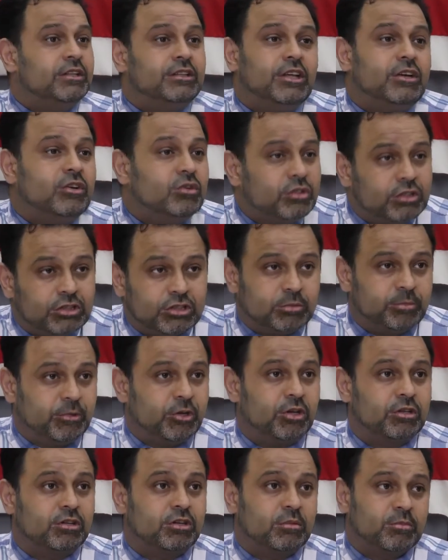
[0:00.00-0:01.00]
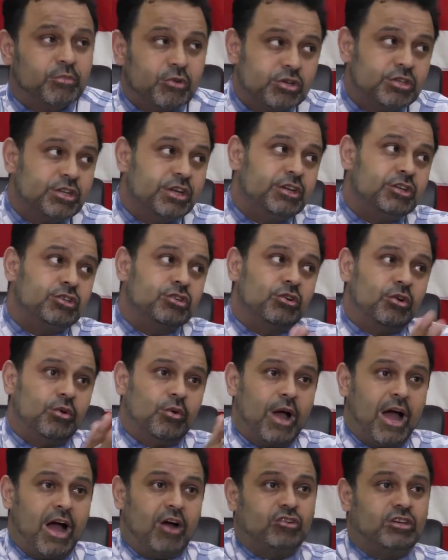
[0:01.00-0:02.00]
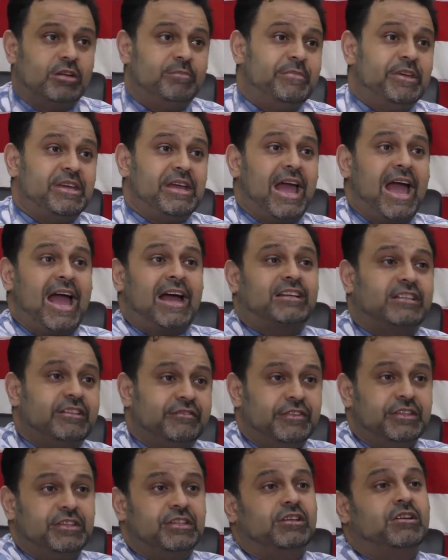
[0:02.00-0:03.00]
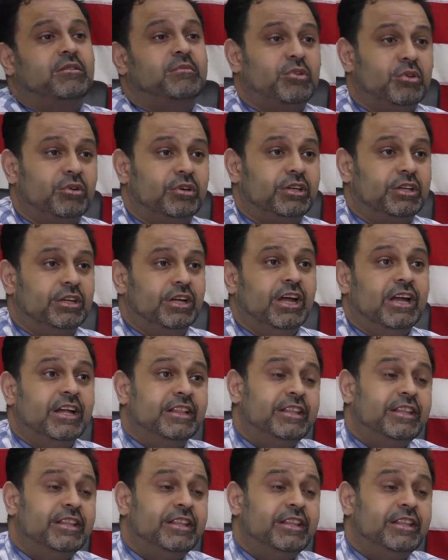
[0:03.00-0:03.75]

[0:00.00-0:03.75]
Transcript: They don't need to be on the computer. They need to go out and be active in the community.